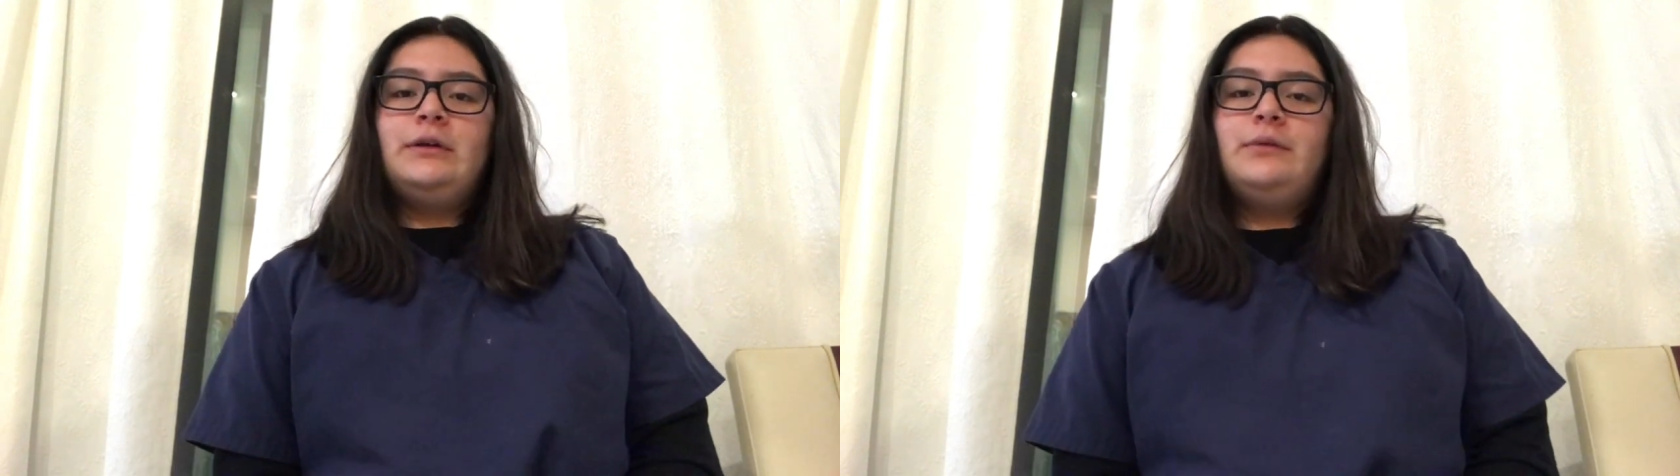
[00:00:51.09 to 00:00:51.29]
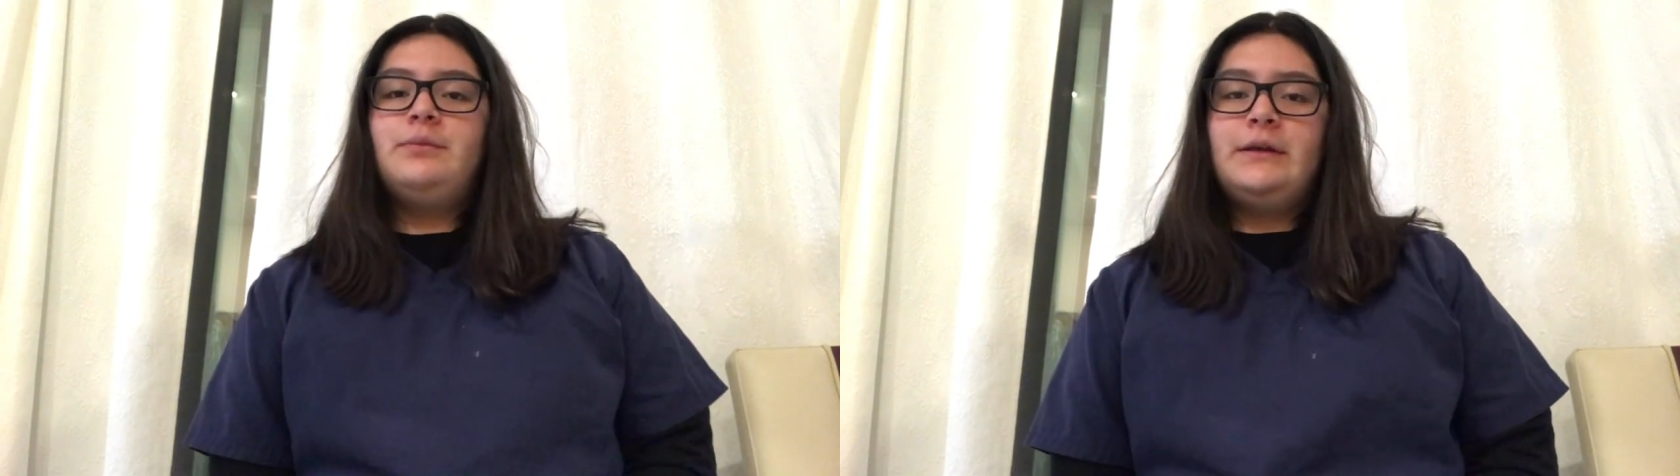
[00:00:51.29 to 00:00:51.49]

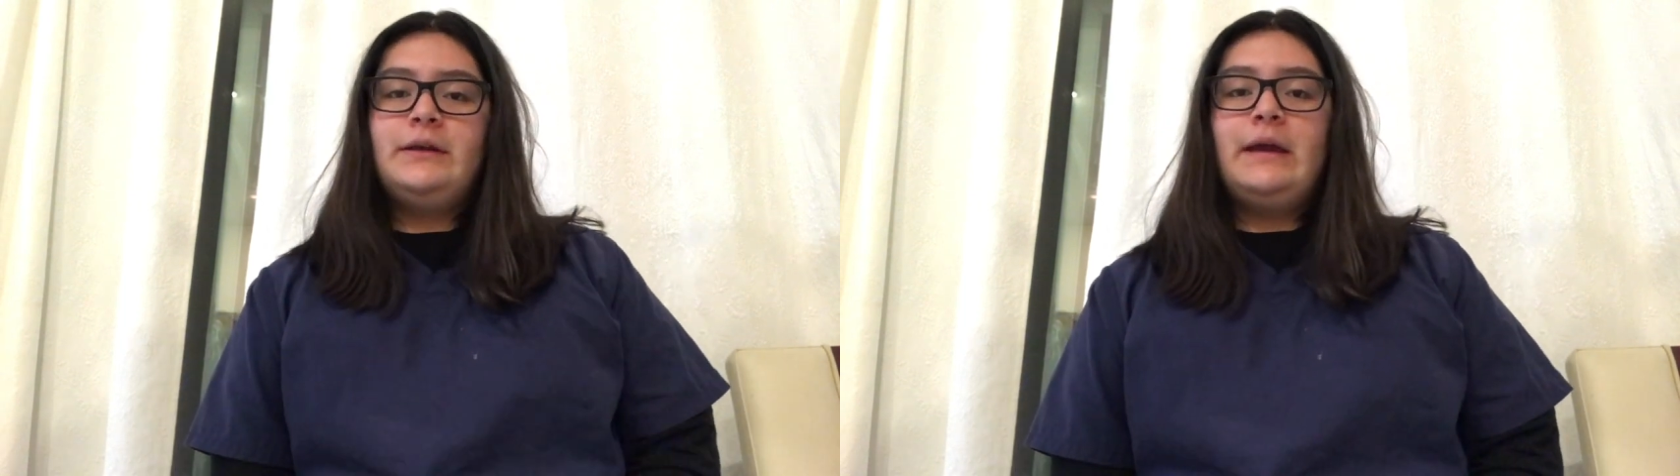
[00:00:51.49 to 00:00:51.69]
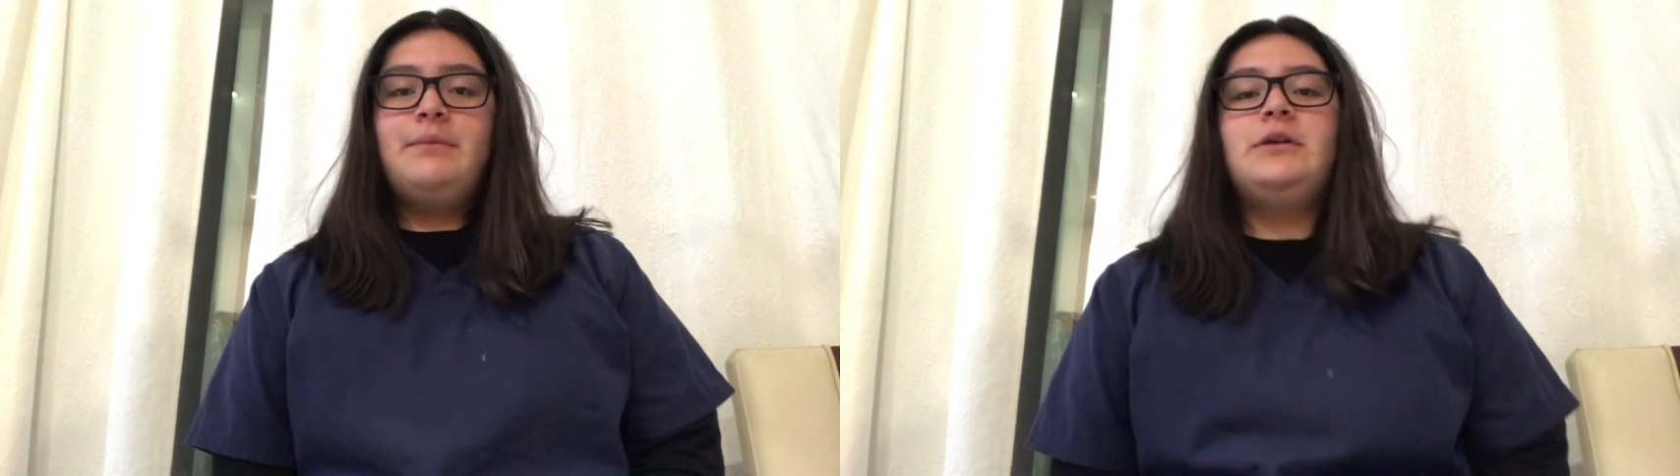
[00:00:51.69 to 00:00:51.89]
it'd
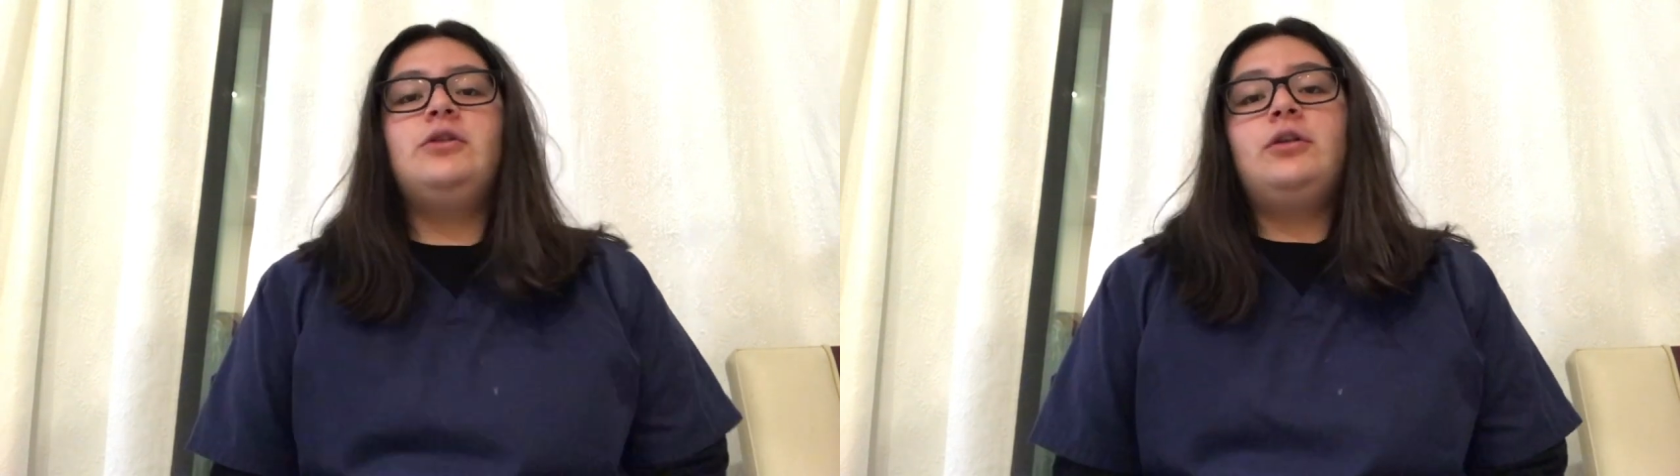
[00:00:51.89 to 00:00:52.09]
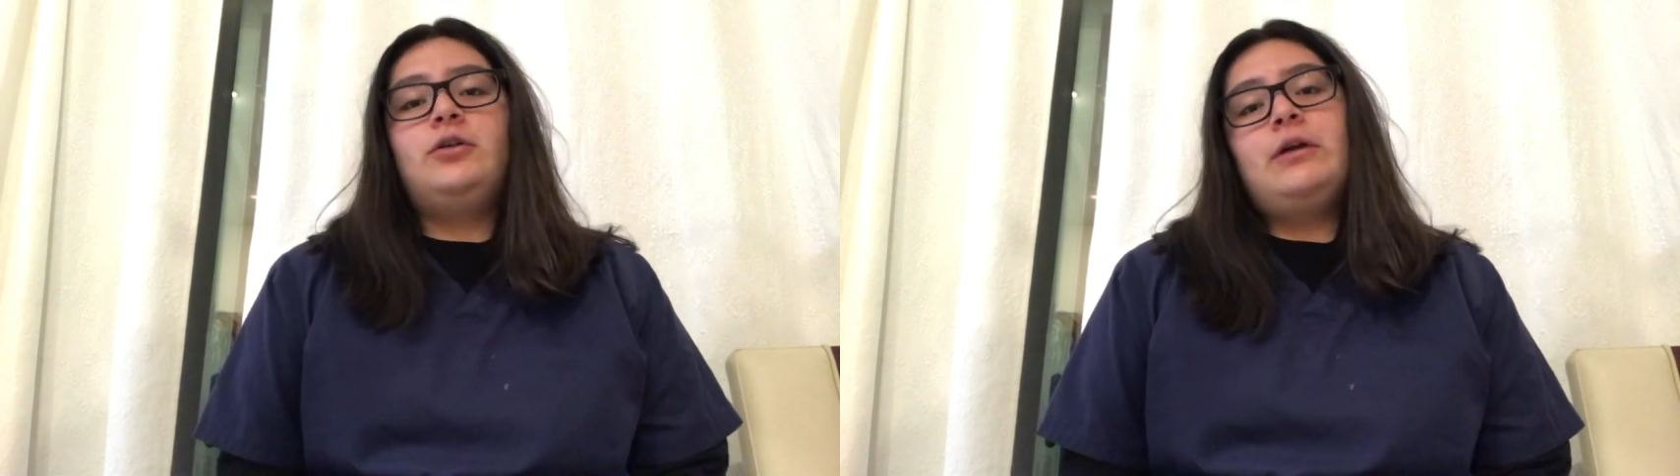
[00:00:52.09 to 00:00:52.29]
be get me a
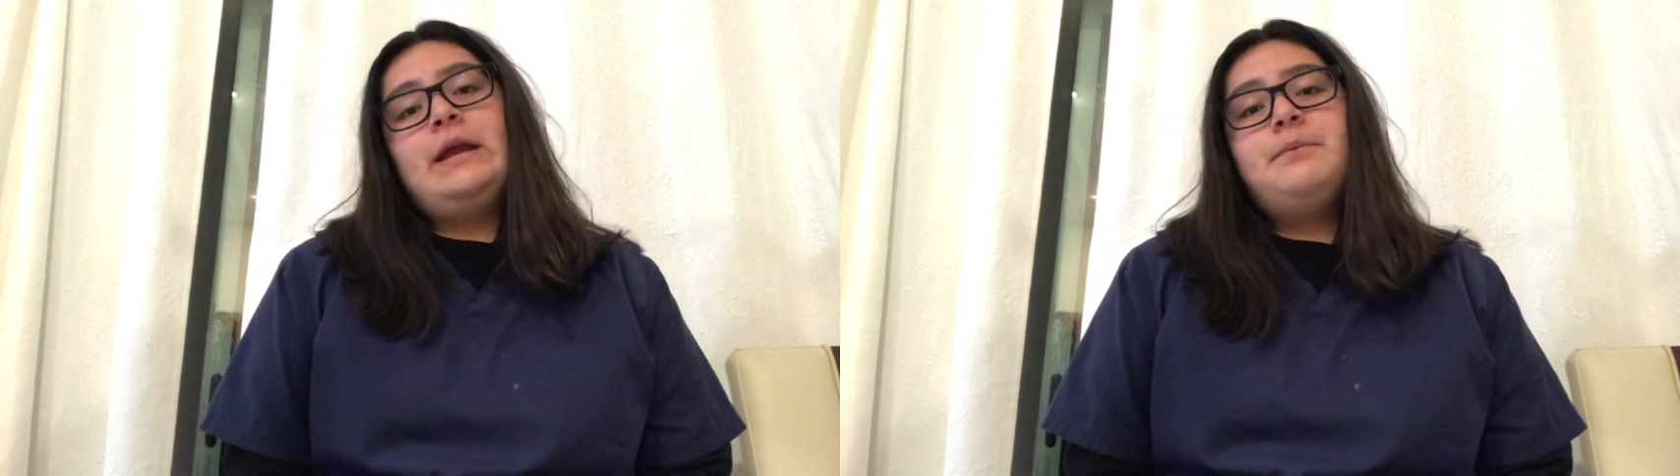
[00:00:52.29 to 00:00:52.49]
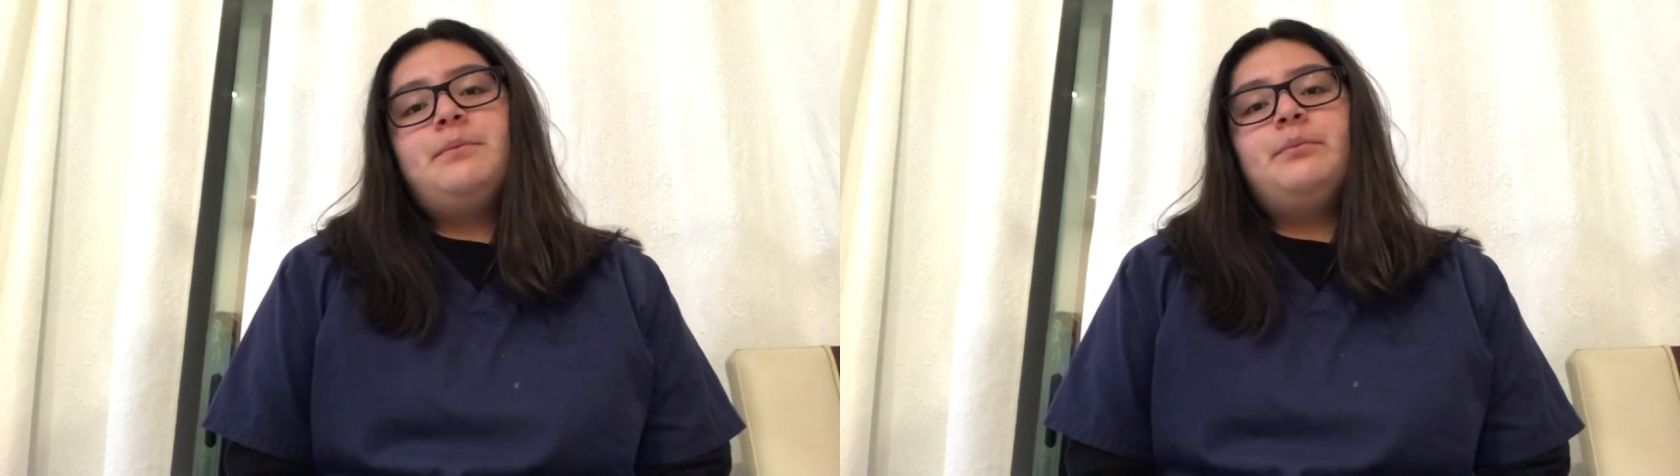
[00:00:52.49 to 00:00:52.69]
good
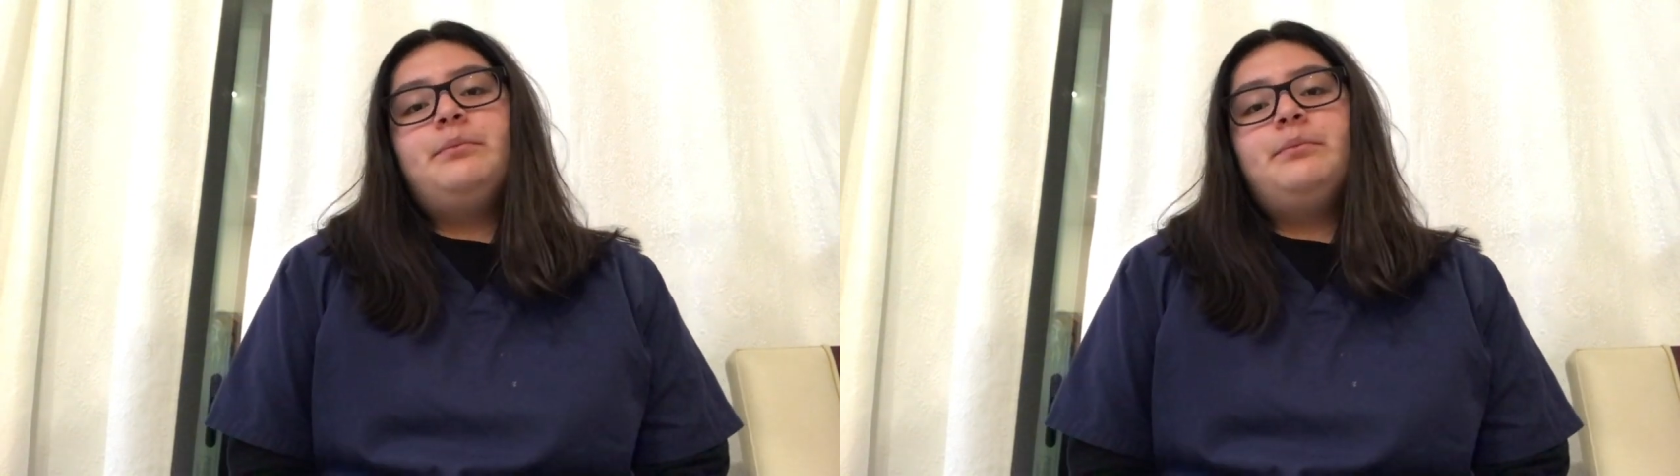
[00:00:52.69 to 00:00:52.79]
grade.